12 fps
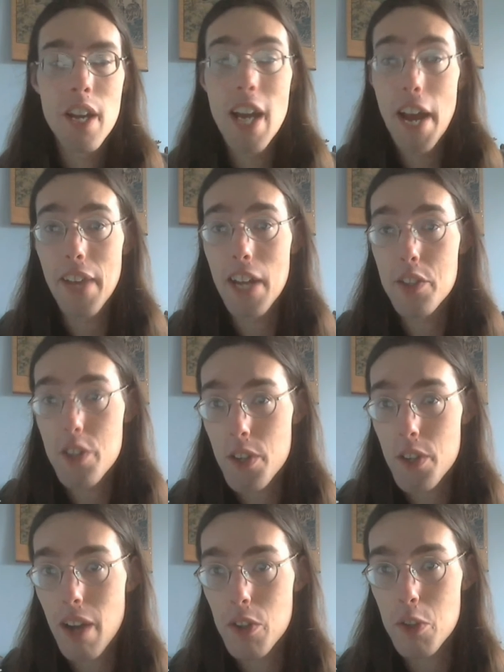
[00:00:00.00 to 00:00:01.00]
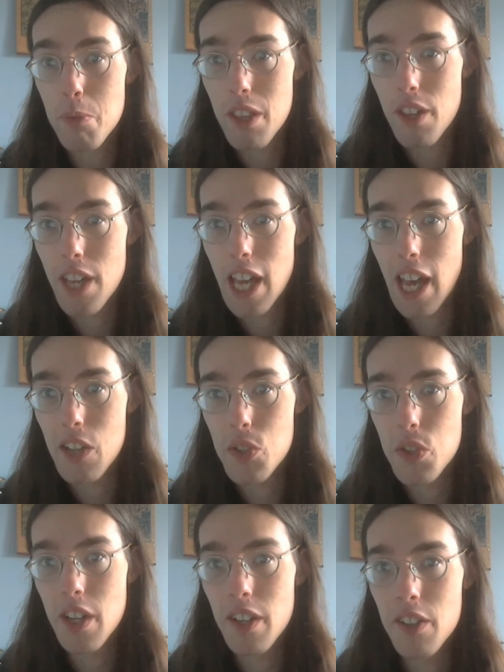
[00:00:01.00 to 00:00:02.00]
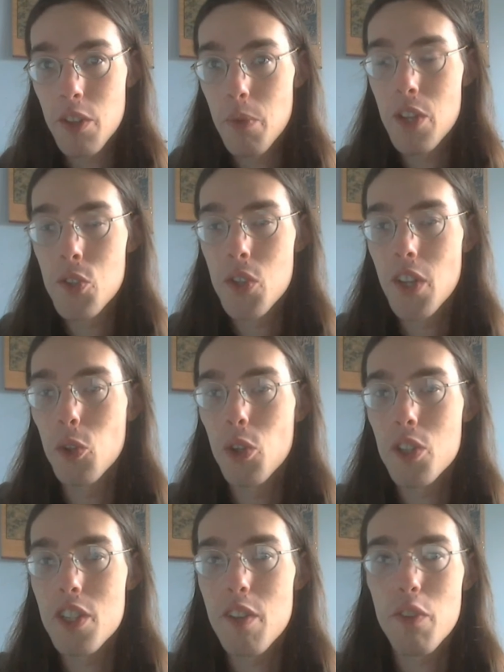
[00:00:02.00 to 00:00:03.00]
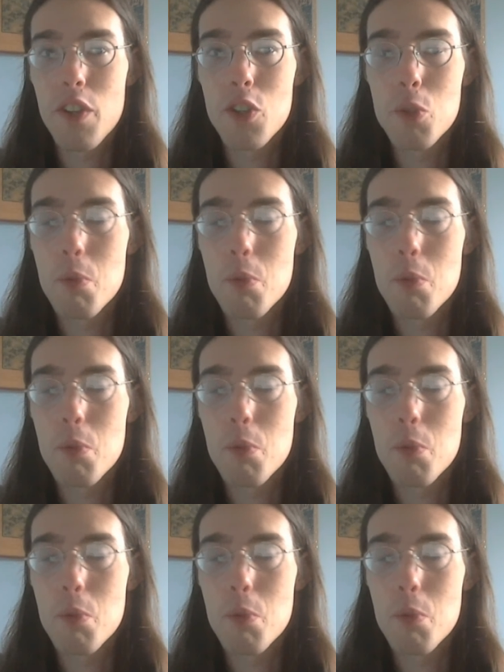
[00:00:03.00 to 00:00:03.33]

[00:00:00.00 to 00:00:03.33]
and that turned out to be the case. The reason it looked different is